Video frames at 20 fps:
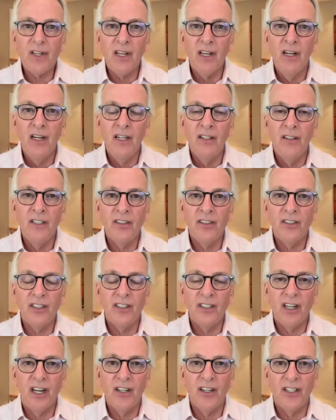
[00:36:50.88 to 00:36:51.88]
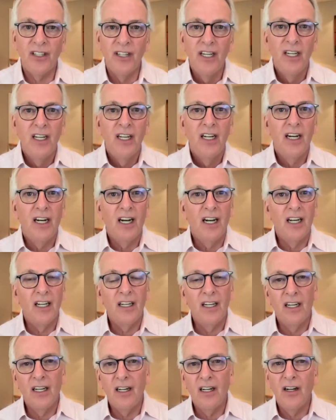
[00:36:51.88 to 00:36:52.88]
this discussion.
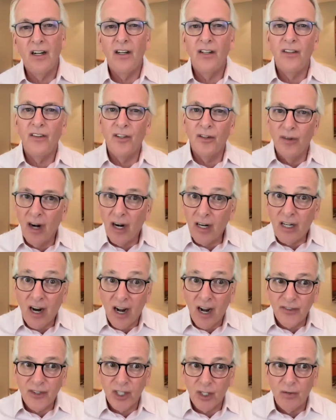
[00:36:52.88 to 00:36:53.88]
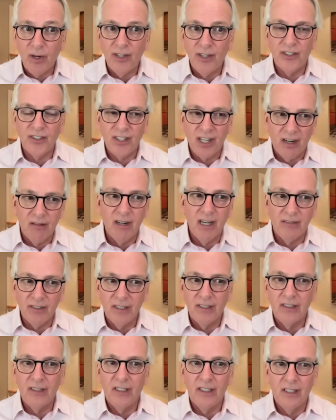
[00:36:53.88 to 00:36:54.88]
There are consequences,
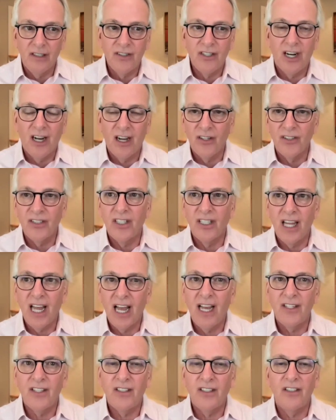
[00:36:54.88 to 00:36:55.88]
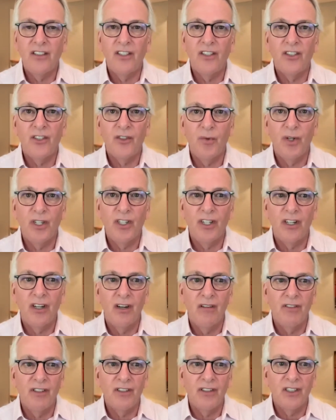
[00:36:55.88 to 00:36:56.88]
however, Giles, just switching
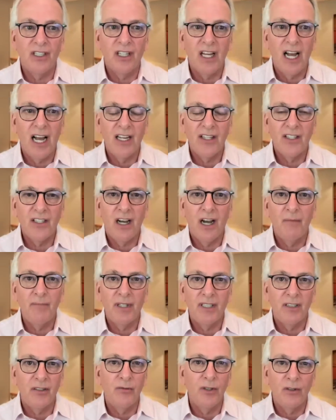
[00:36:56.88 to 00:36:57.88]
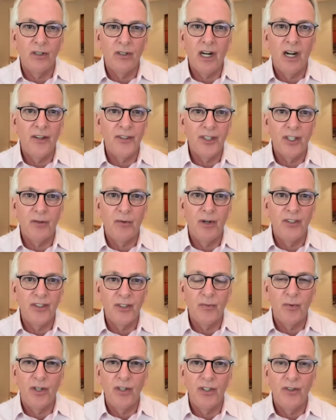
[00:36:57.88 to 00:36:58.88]
over to the last topic, the real
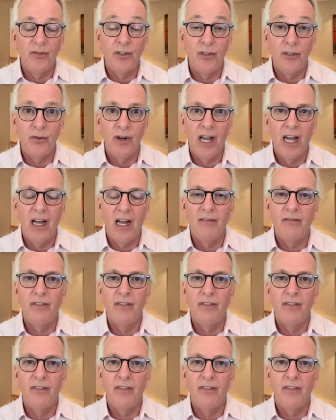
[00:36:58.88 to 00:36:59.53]
consequences when you do have